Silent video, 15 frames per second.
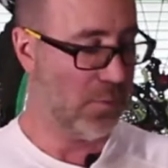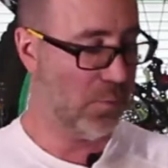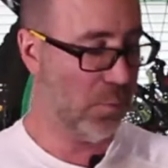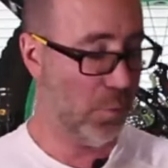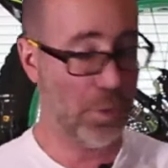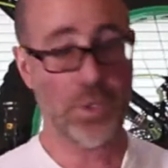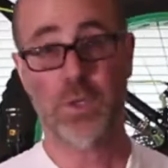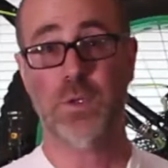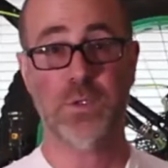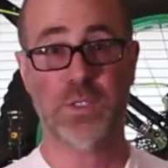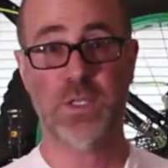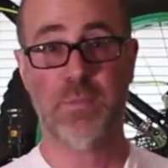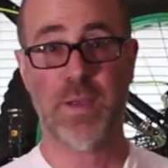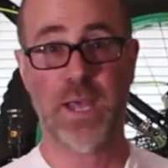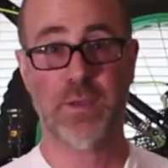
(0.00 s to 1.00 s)
What are you
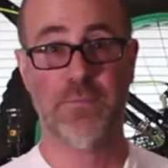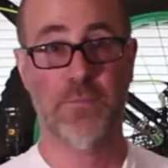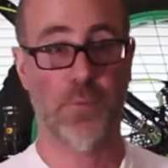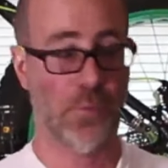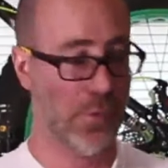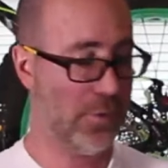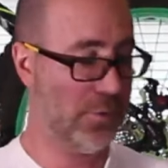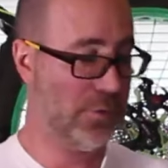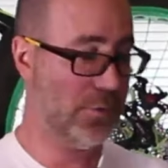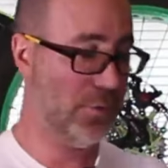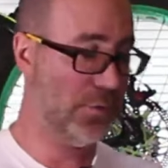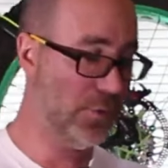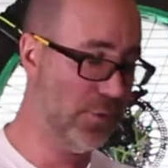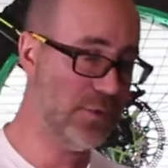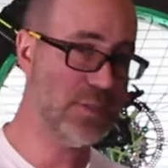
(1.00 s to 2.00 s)
using the bag for? You're
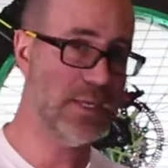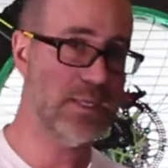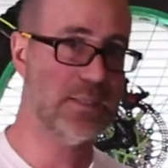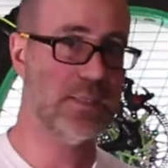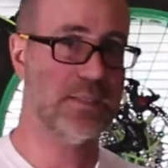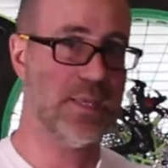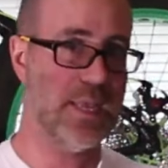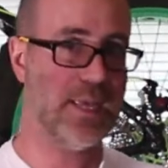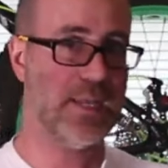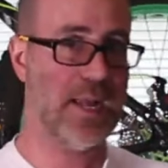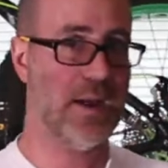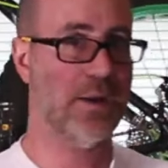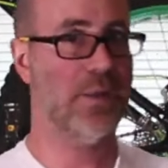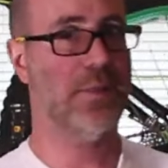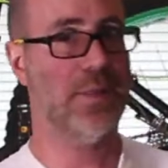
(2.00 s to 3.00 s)
using it to take it
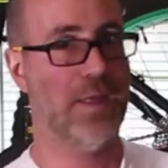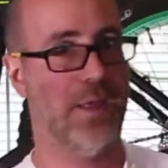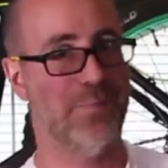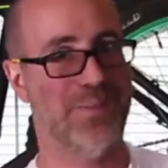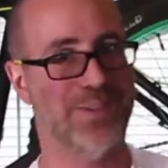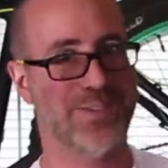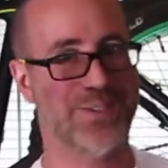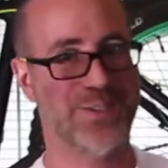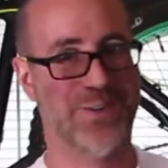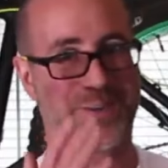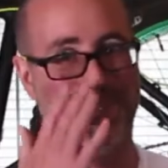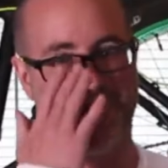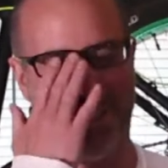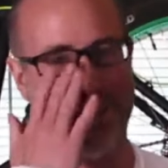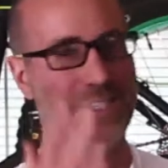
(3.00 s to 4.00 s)
out in the elements. So
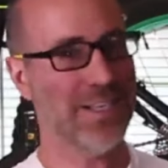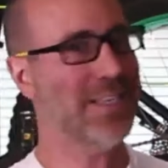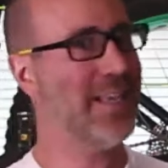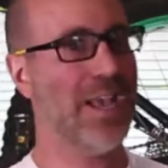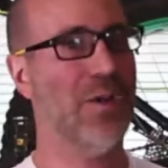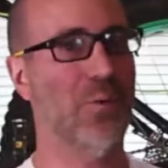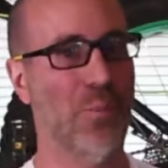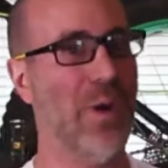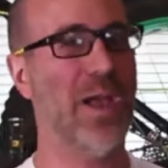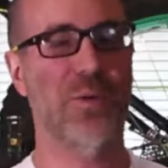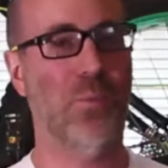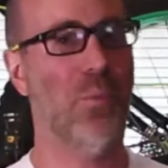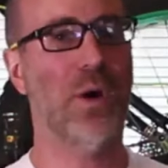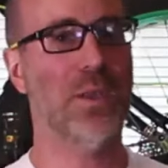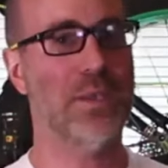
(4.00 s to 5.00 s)
it's gonna get wet
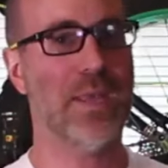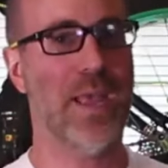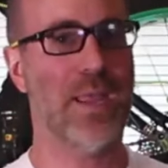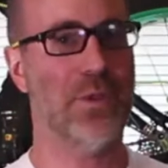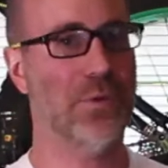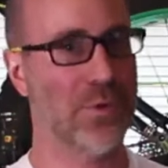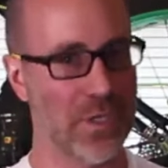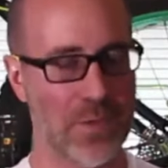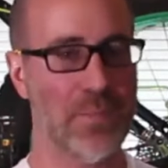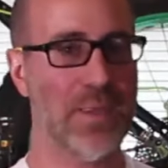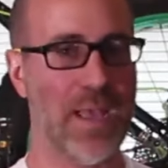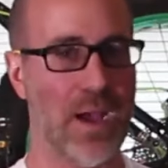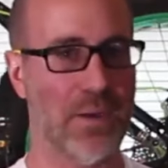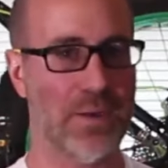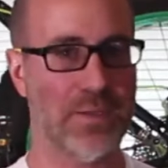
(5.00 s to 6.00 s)
one day. You're gonna
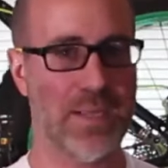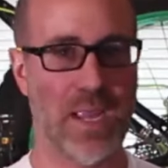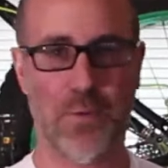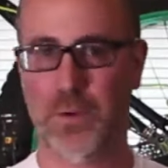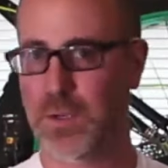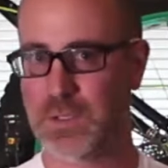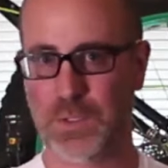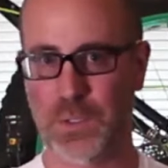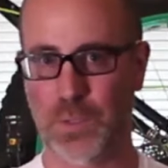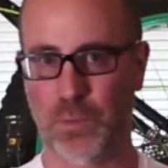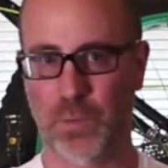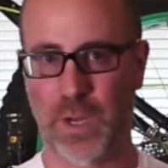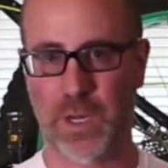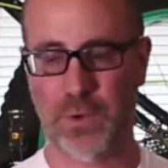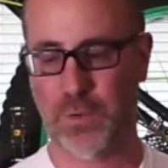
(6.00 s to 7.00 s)
be out in a day when it's gonna
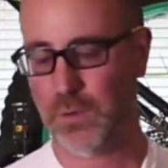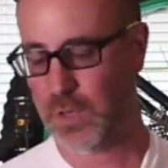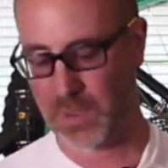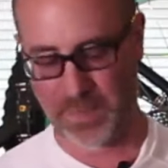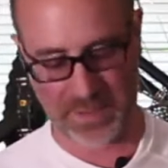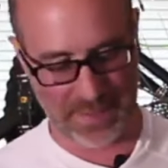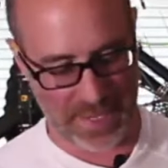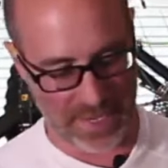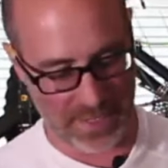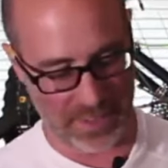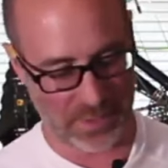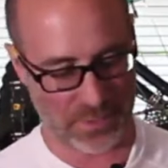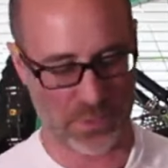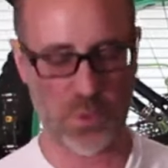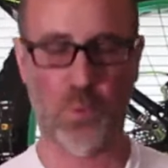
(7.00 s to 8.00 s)
rain or you're gonna be taking
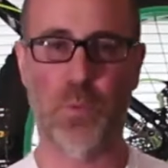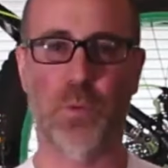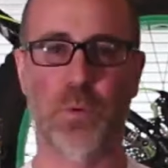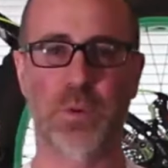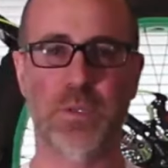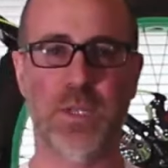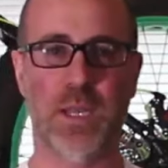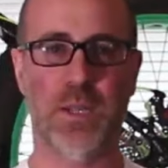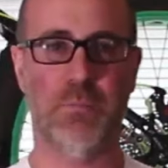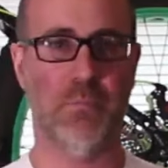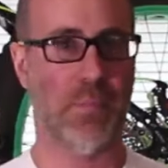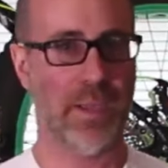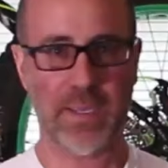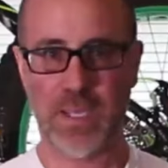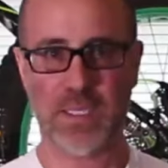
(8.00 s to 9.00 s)
it snowboarding and it
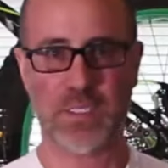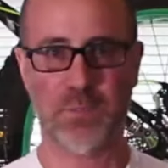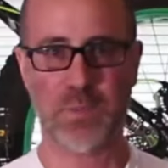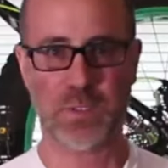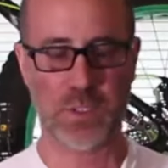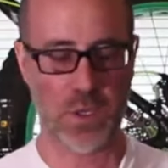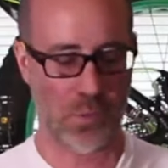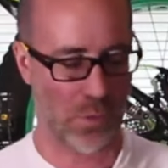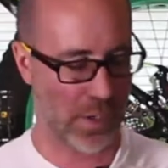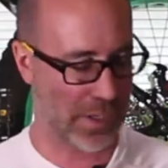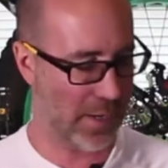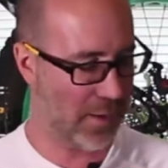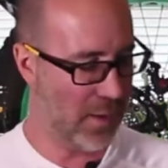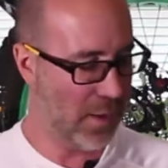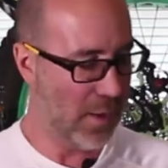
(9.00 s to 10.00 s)
might get some snow on
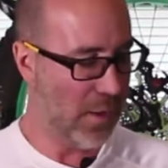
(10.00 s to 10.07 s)
it.